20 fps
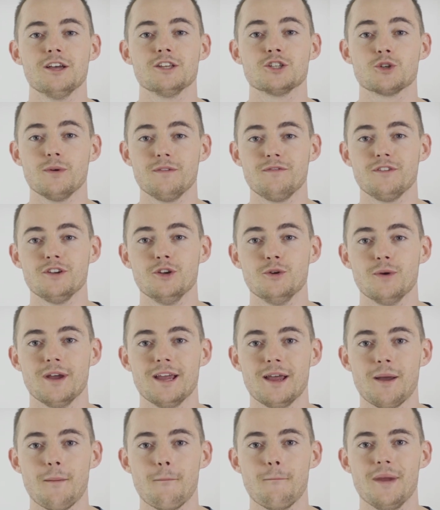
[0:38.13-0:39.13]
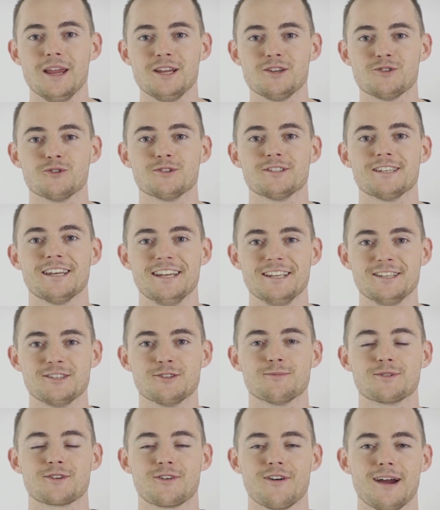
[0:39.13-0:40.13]
So if you're new here, make sure to hit
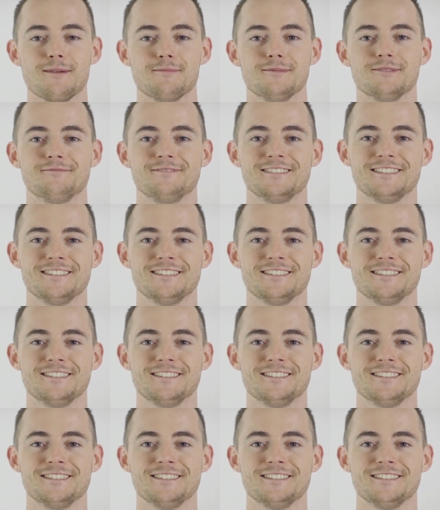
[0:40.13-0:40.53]
subscribe.